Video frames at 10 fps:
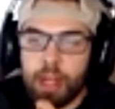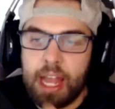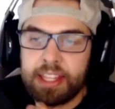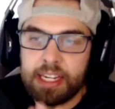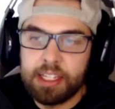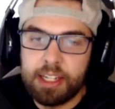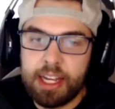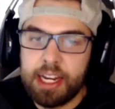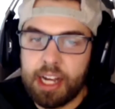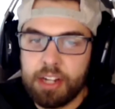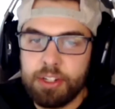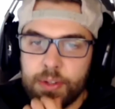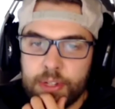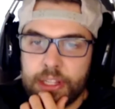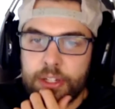the end of the day, I do
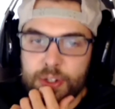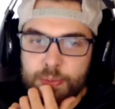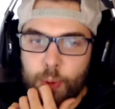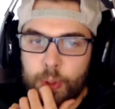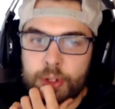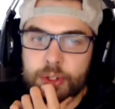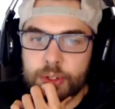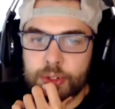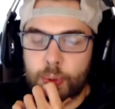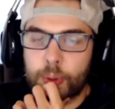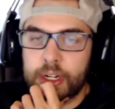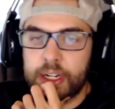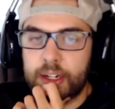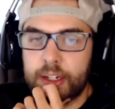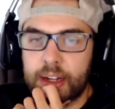think there's more to the story here.